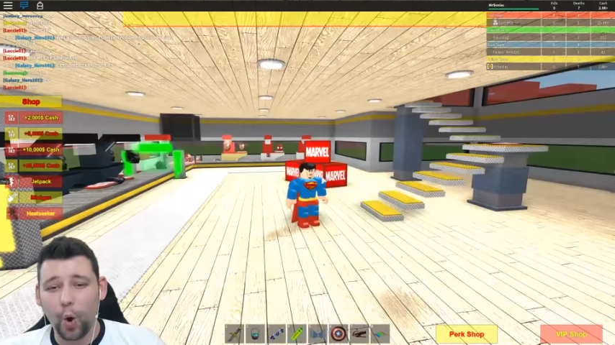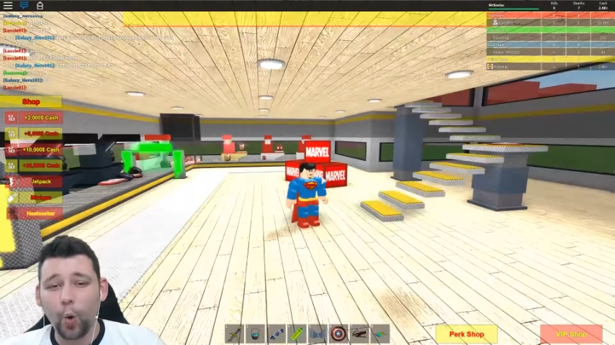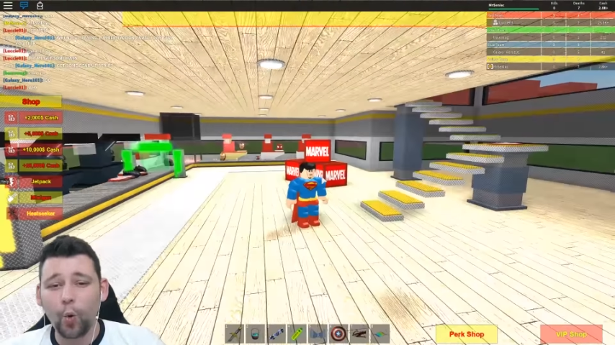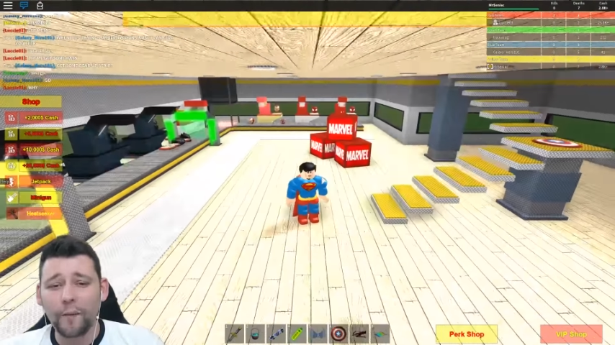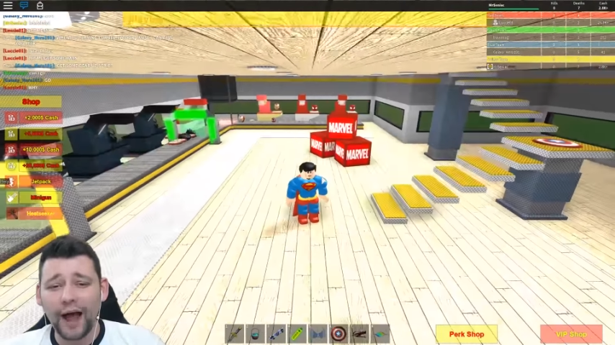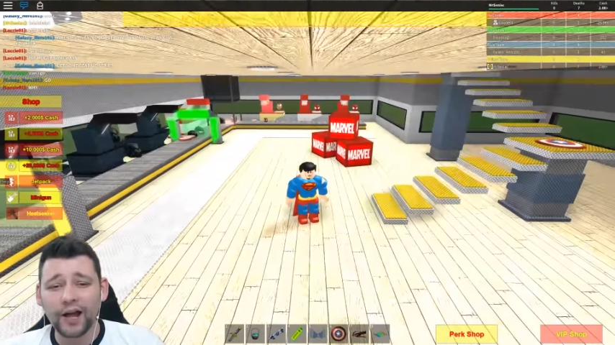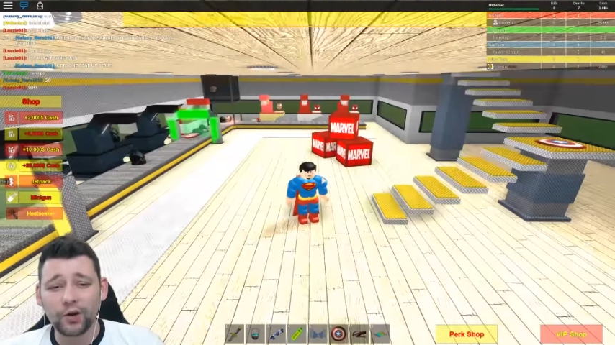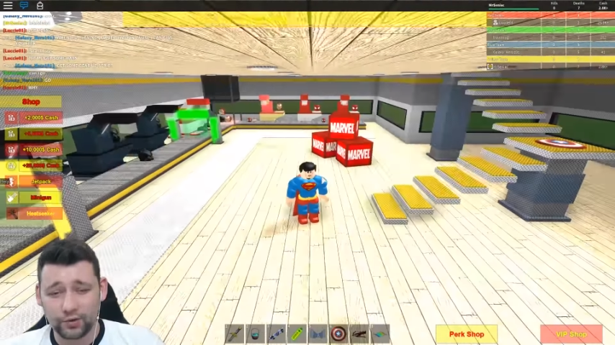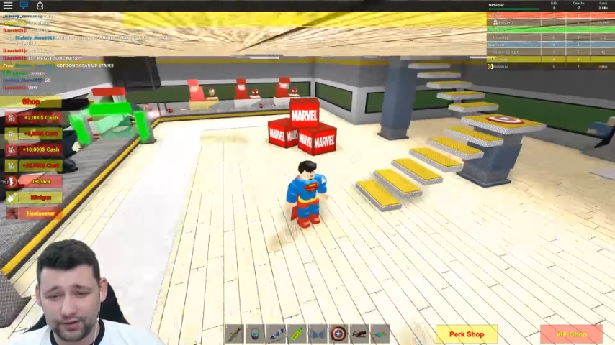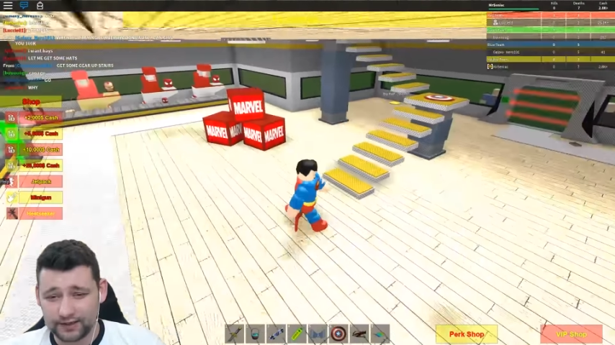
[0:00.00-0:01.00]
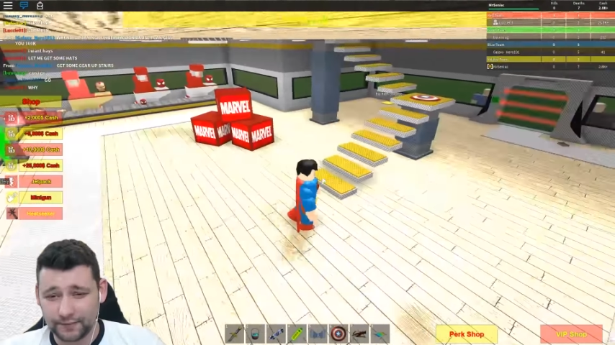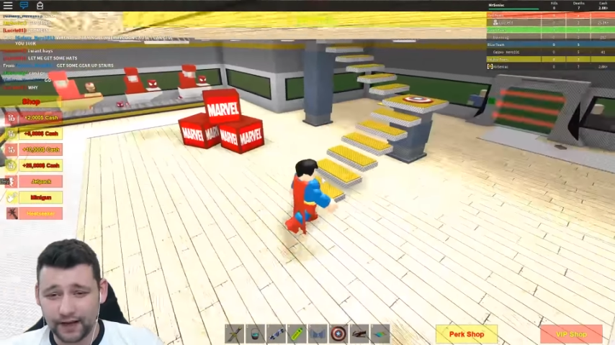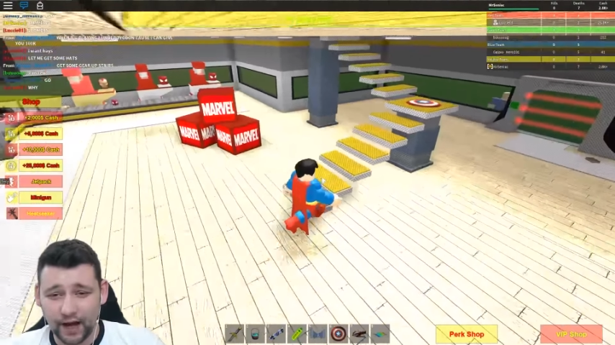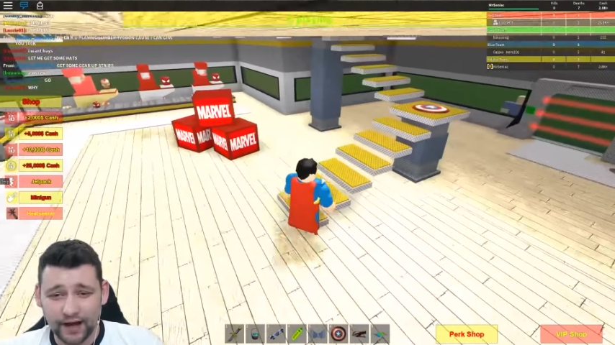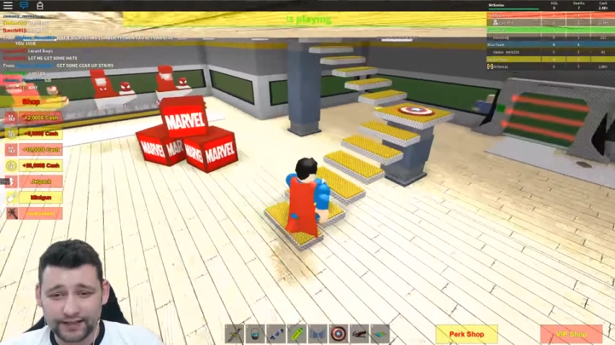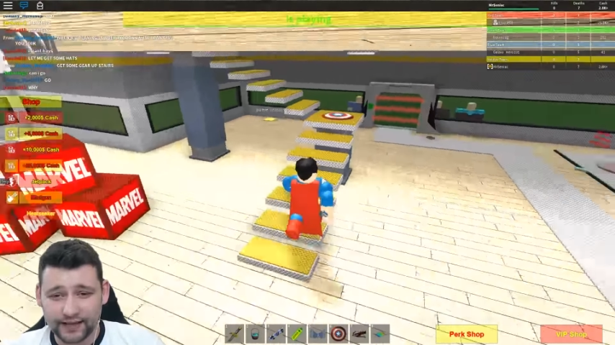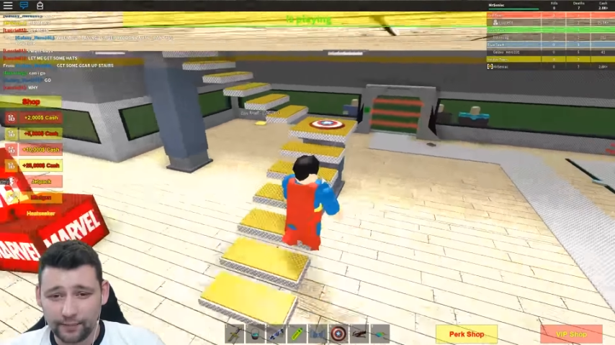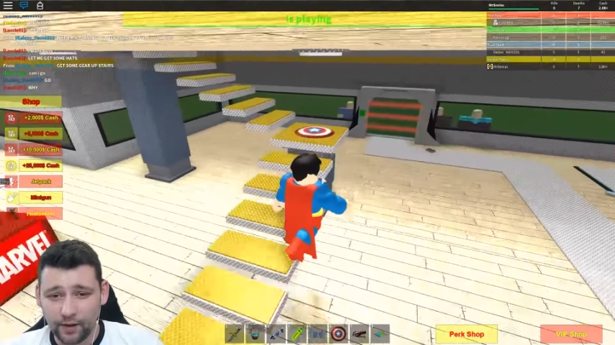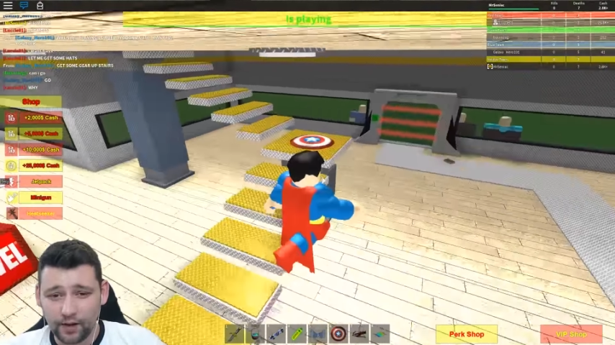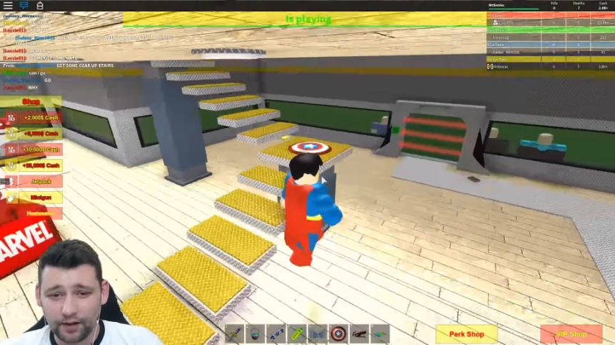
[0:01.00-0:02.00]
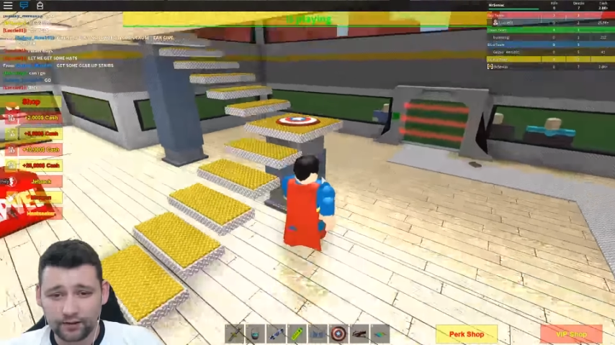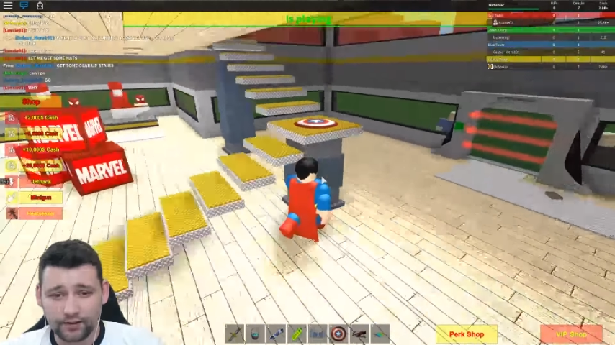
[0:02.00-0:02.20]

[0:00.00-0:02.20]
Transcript: Oh my goodness. My eyes, they burn.